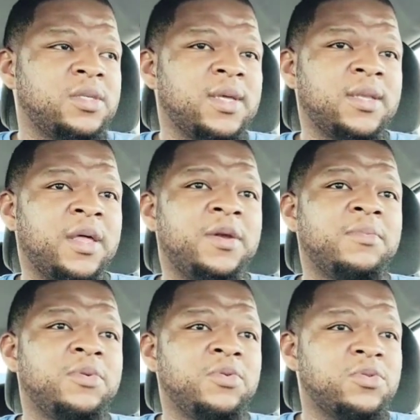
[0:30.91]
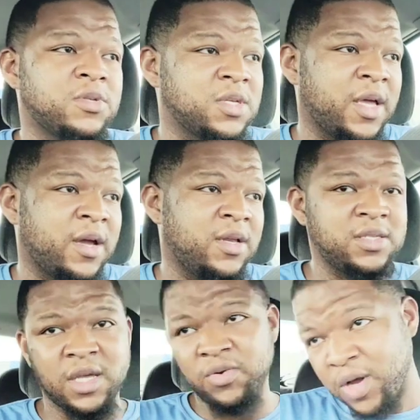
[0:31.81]
He said none of them dudes are scared. He
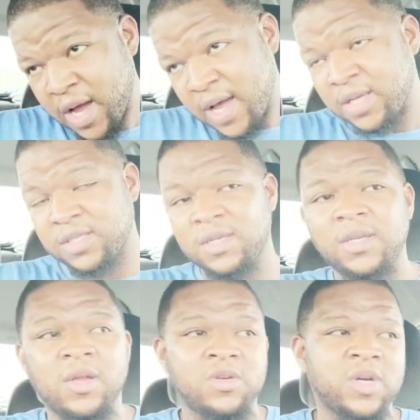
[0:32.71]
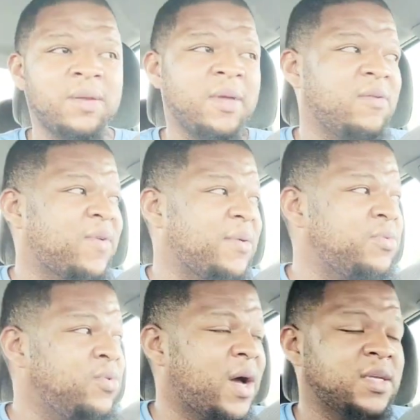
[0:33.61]
said Ugas, you know, try to make a fight
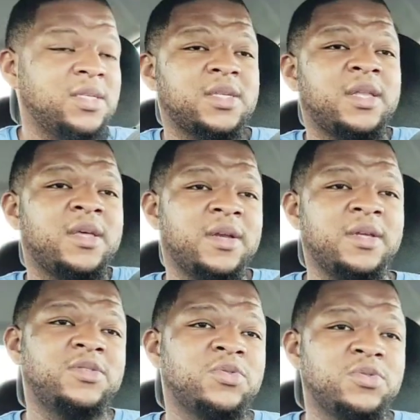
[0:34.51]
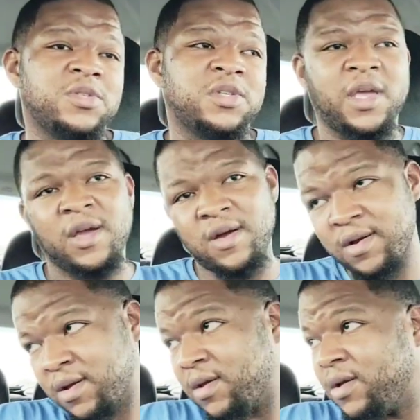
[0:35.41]
with Ugas. He said none of these dudes are scared,